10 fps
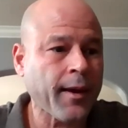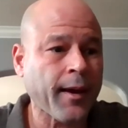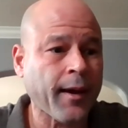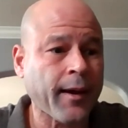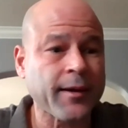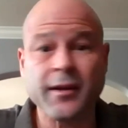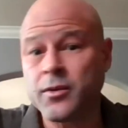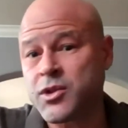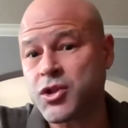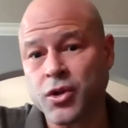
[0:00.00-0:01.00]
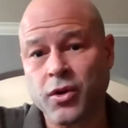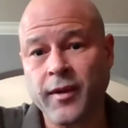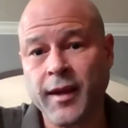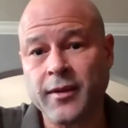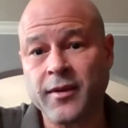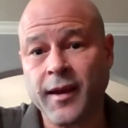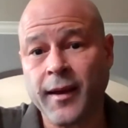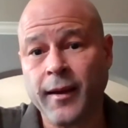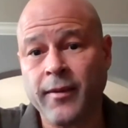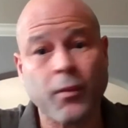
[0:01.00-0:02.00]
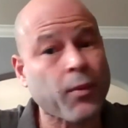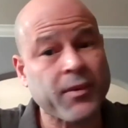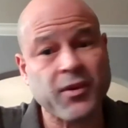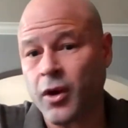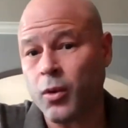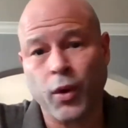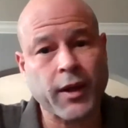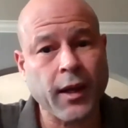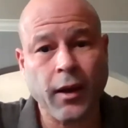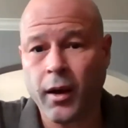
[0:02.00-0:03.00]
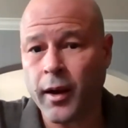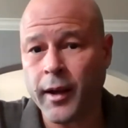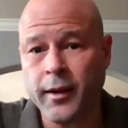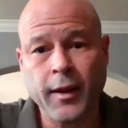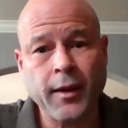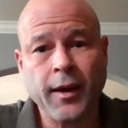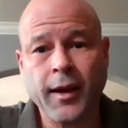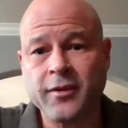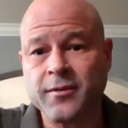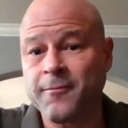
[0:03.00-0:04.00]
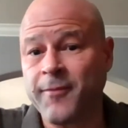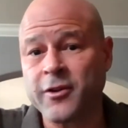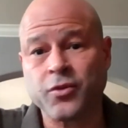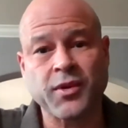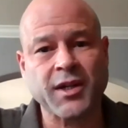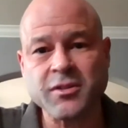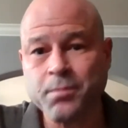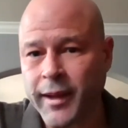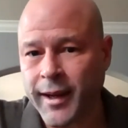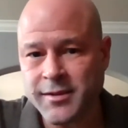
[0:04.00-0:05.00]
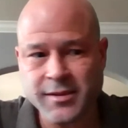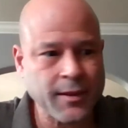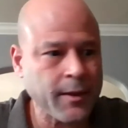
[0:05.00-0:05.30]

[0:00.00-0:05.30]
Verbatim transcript: Uh, I need to ensure that, uh, that we're going to start working on uh, some violence reduction plans.